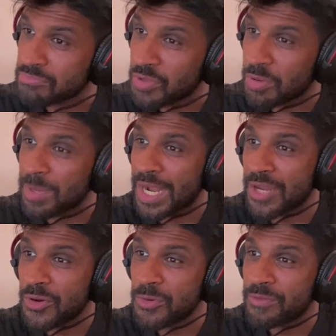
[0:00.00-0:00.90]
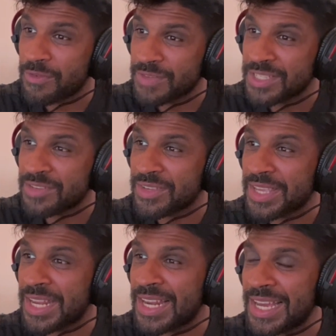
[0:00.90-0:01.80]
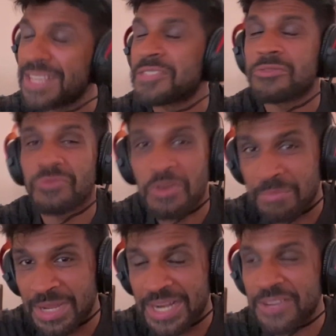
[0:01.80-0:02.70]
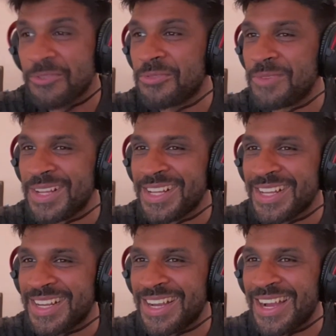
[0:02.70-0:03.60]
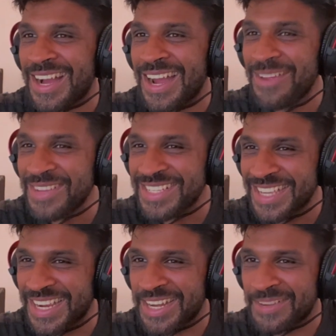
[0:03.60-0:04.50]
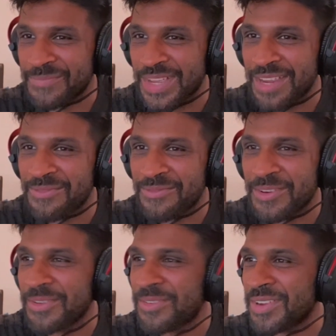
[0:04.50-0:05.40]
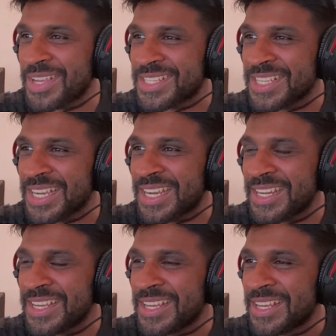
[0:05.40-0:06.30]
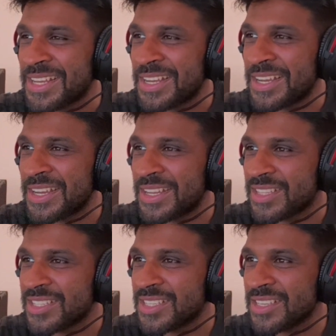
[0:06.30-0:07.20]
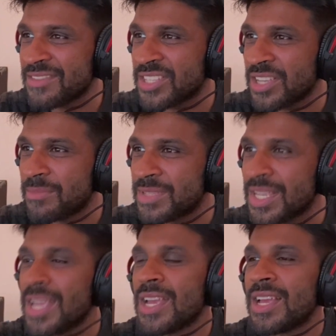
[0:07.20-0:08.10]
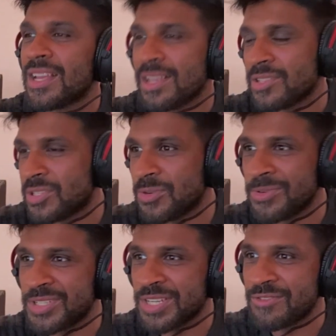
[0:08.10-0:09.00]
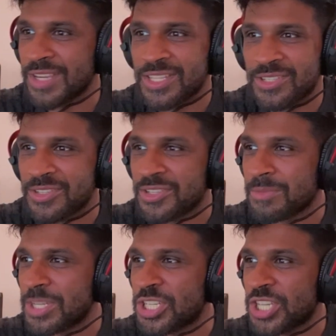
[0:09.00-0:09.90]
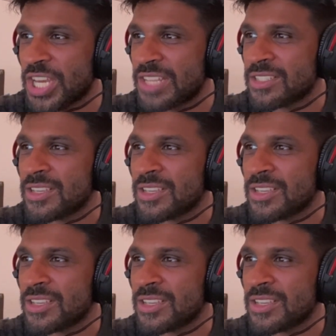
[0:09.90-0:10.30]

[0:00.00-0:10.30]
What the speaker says: Not bad at all. 57k likes. Not bad at all. I am excited. I am very, very excited. Does this have subs? It's auto-generated, so it's going to be shit.